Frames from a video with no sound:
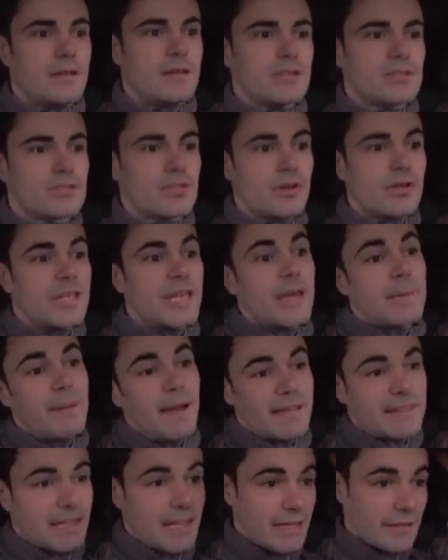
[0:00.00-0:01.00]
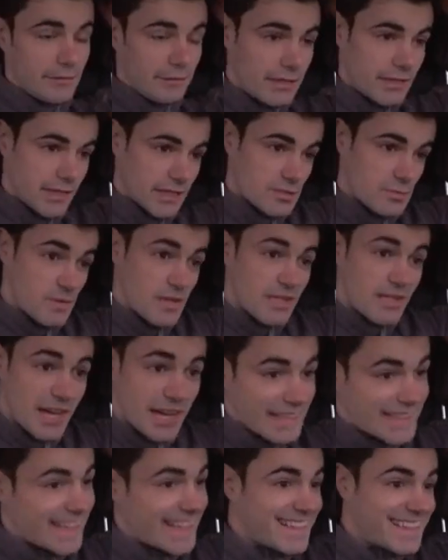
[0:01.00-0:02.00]
So yeah, back to Netherlee next week
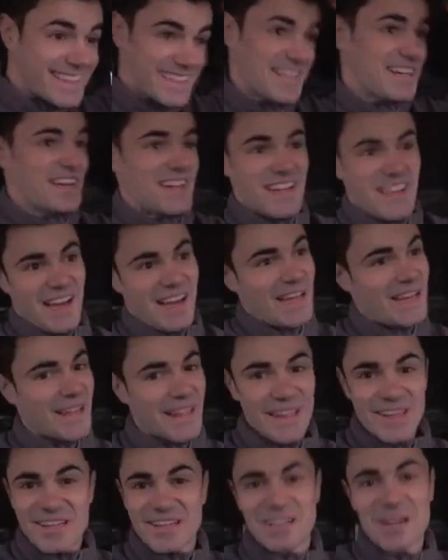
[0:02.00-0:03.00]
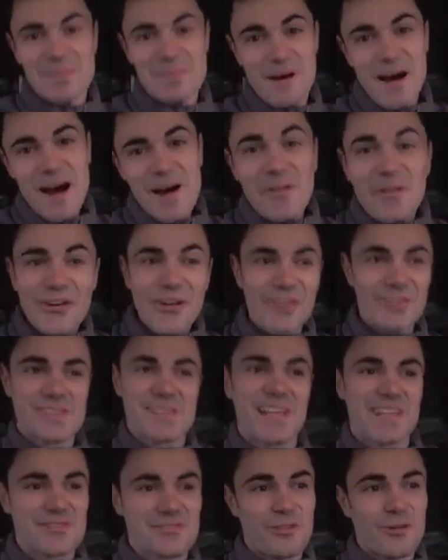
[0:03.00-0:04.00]
again, another couple of alcoves.
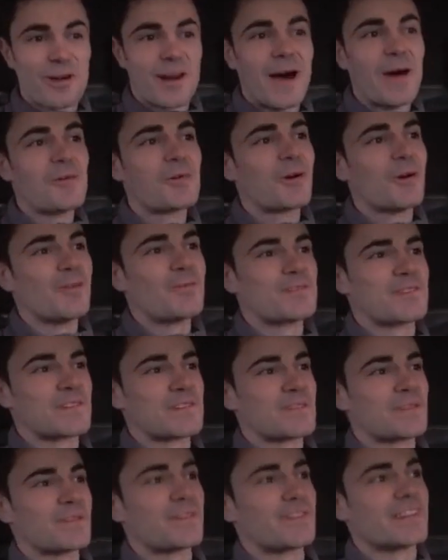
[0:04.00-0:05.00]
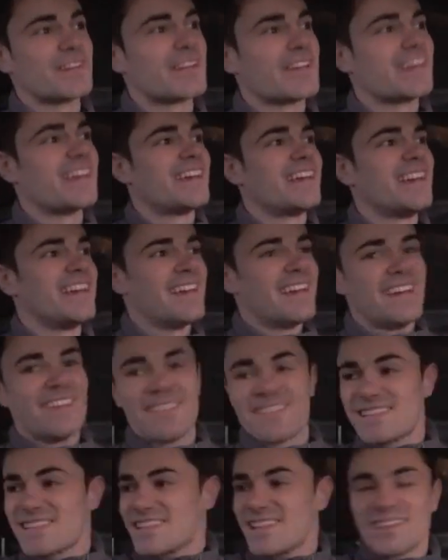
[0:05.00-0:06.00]
That's 4 alcoves, it's only
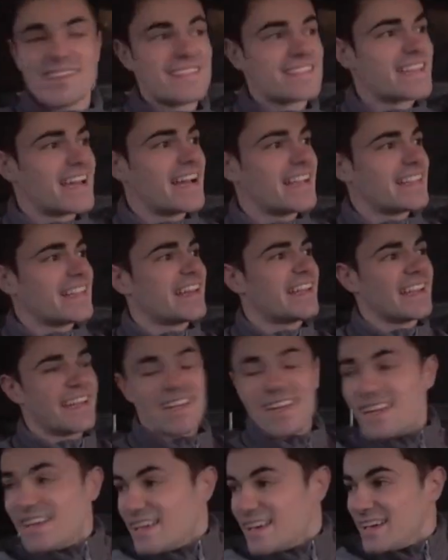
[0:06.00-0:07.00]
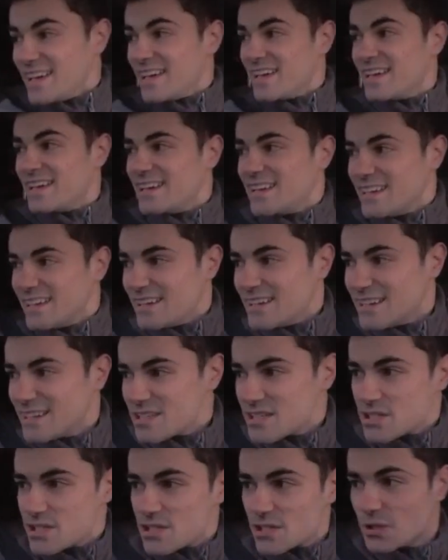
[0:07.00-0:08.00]
still in January.
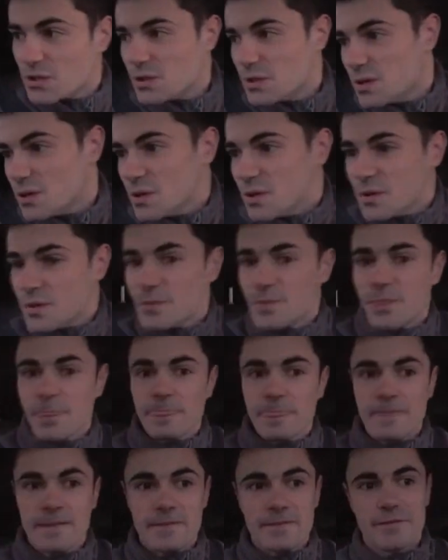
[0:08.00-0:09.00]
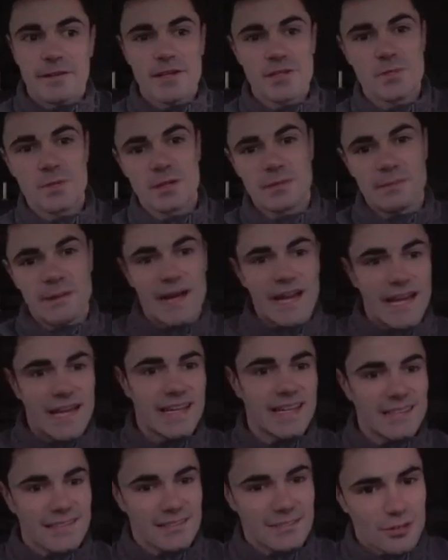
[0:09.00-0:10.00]
So first week
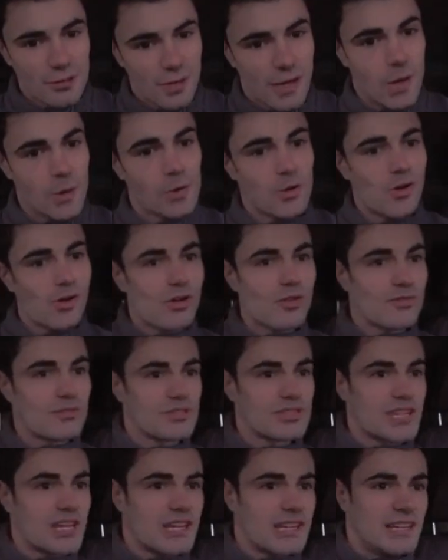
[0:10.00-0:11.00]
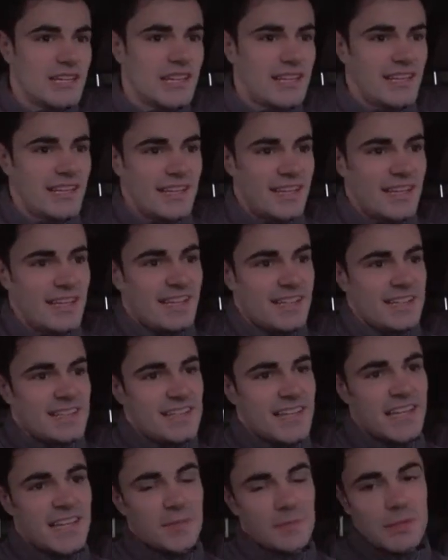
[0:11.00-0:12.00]
back, 2 alcoves,
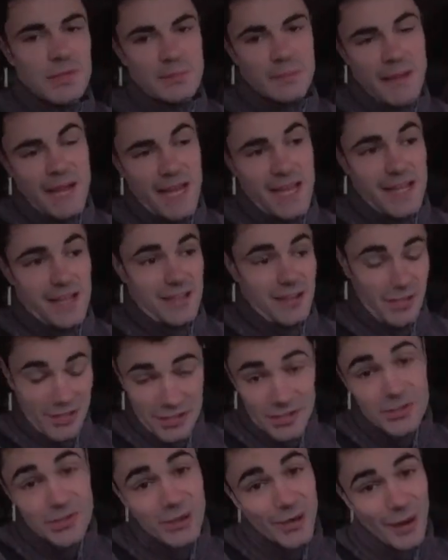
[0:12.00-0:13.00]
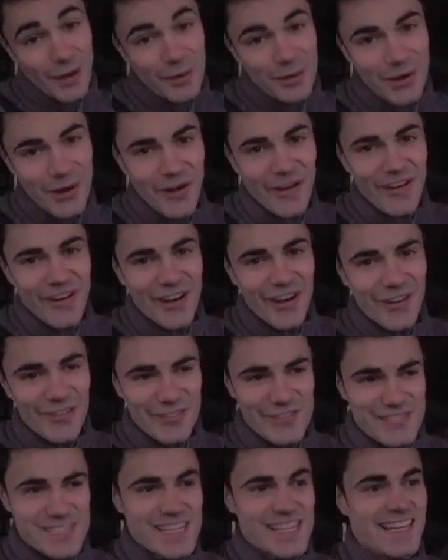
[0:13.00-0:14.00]
second week back, another 2
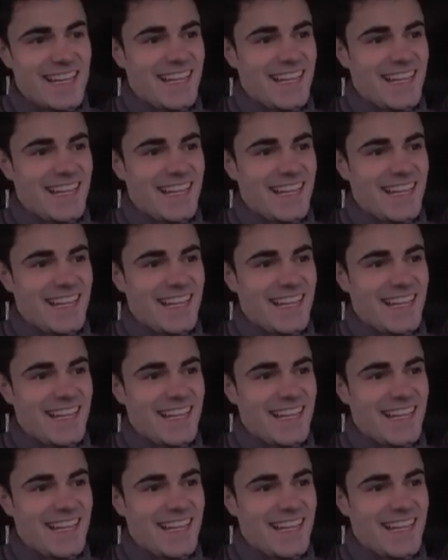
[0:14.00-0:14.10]
alcoves.